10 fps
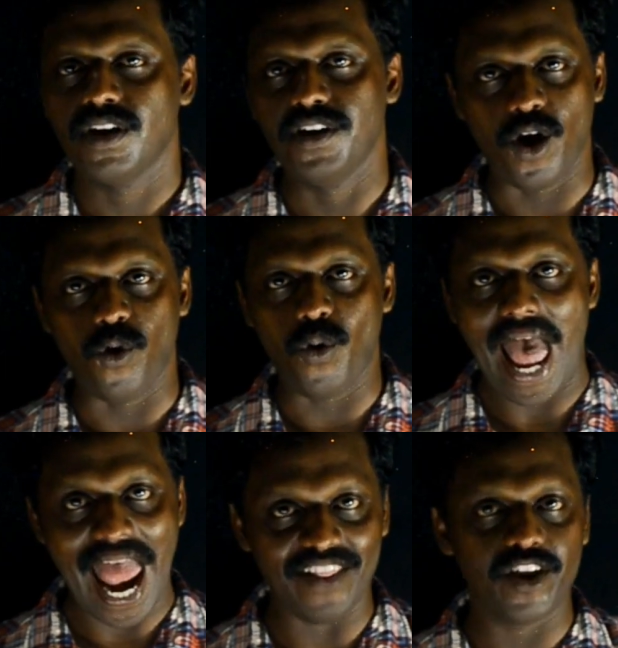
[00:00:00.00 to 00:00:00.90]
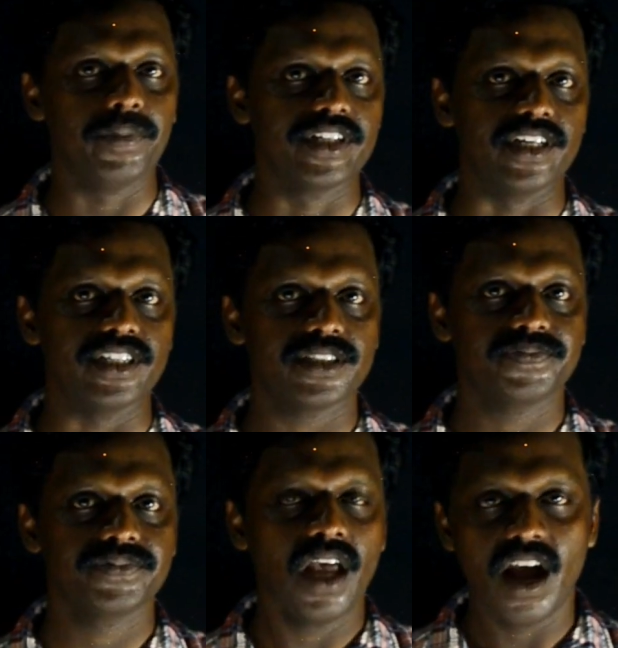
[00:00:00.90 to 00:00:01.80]
Now another method.
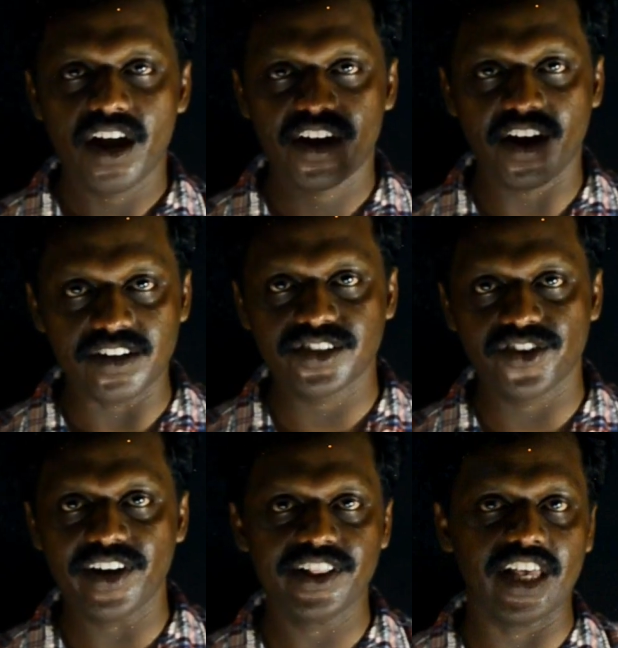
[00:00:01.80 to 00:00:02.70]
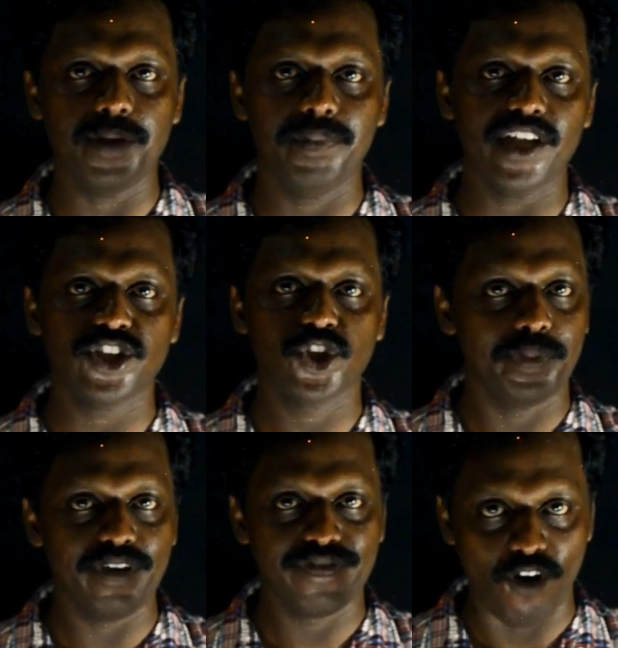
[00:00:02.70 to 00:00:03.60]
Considering the image to
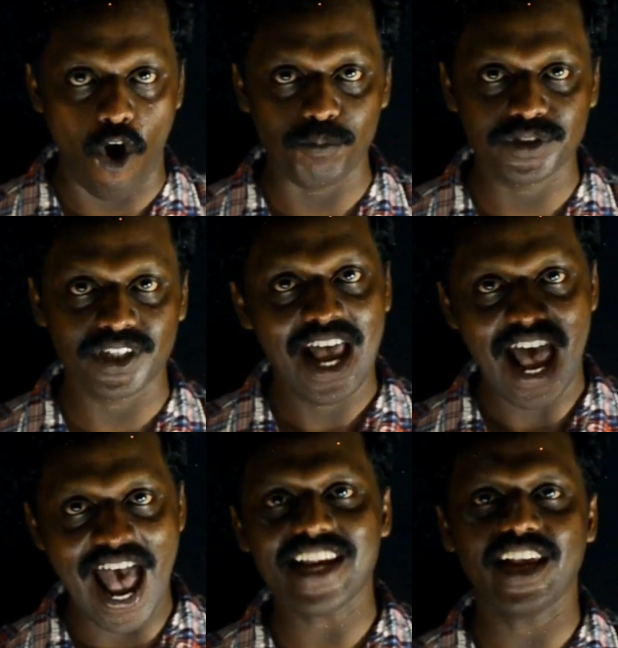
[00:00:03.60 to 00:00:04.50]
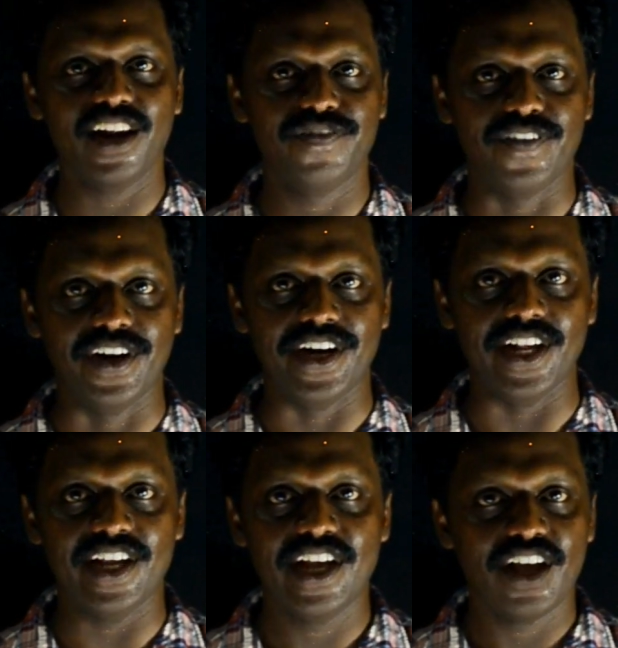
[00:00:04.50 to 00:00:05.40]
be formed at
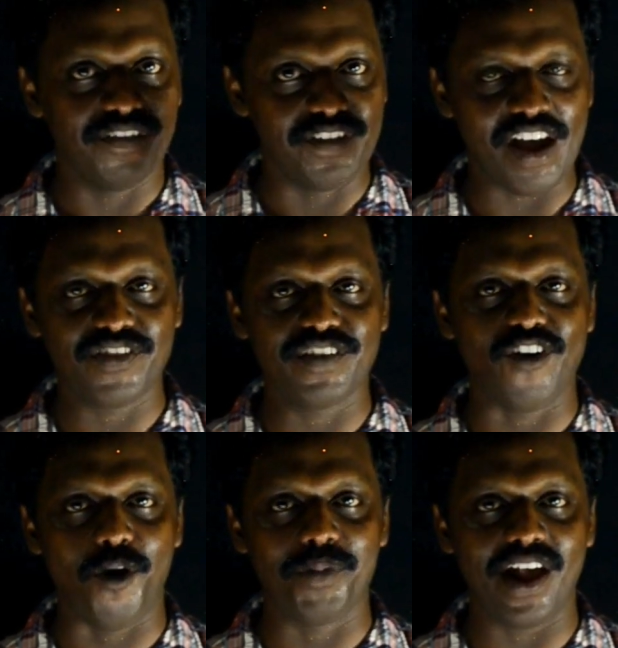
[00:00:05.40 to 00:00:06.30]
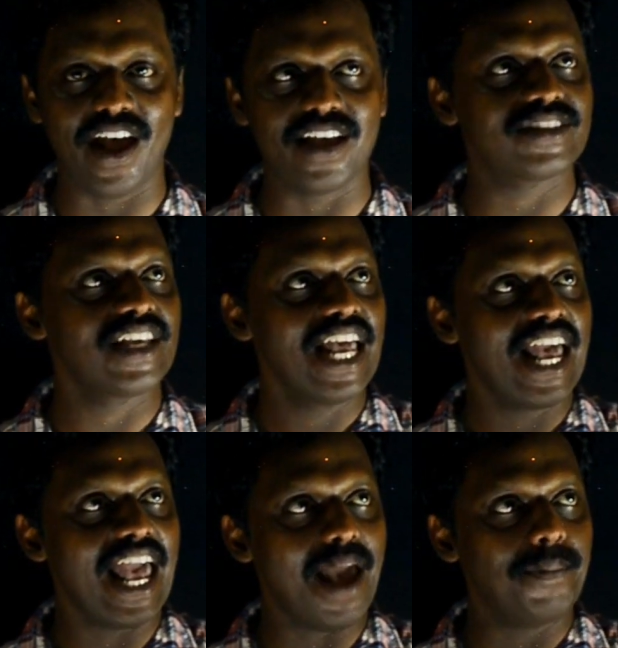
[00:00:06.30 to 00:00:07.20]
infinity, we have the formula as
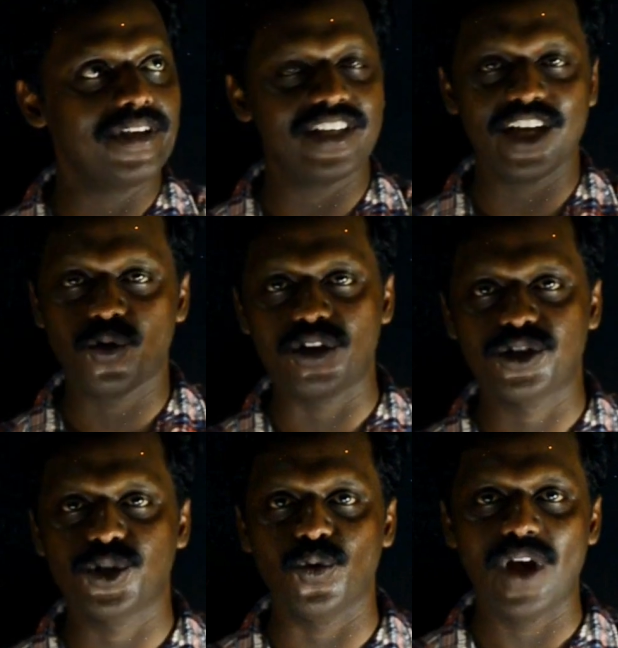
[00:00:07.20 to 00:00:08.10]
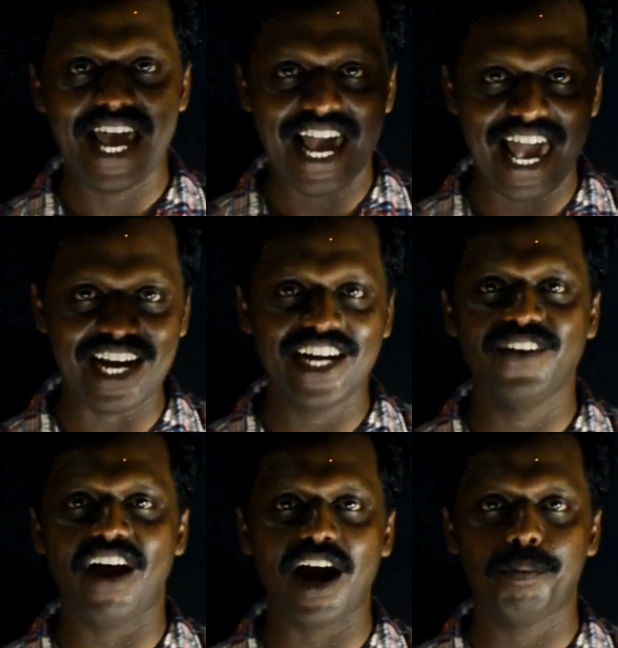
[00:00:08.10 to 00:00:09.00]
M is equal to L
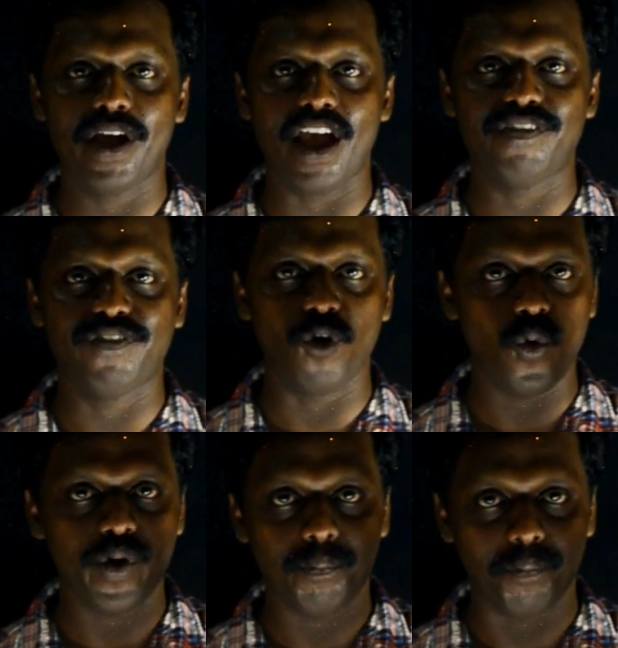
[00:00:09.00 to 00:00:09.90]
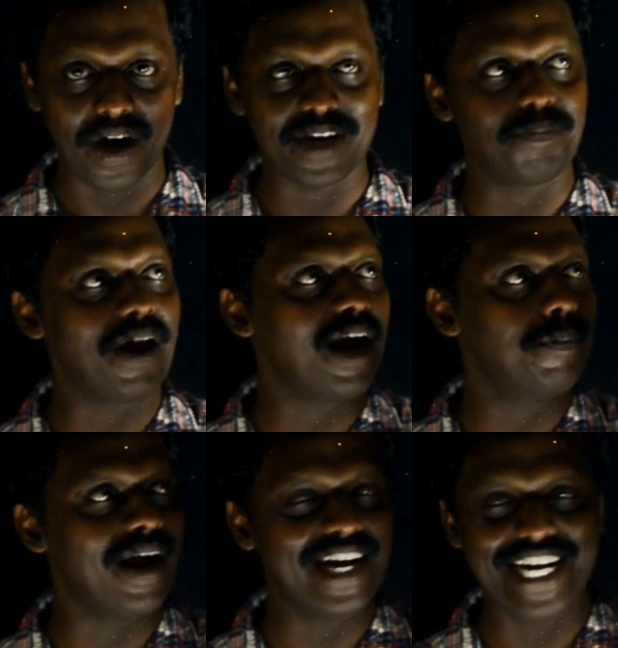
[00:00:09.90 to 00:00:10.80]
divided by FO multiplied
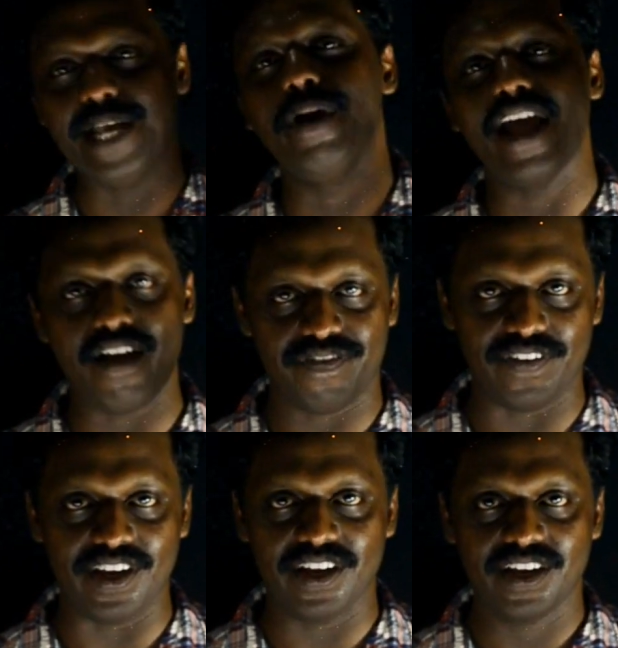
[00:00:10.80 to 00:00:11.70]
by D by FE.